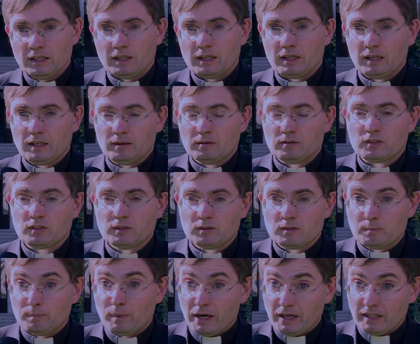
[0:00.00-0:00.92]

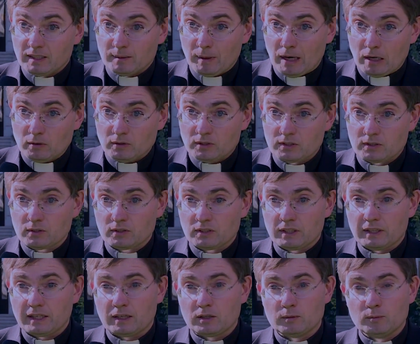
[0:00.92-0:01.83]
to buy them out so
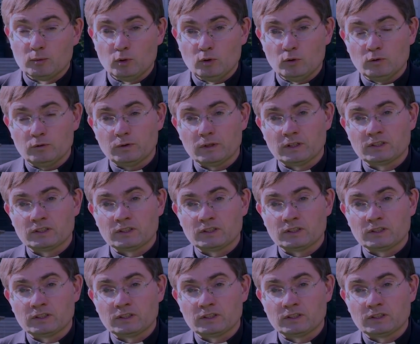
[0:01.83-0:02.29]
that they could move.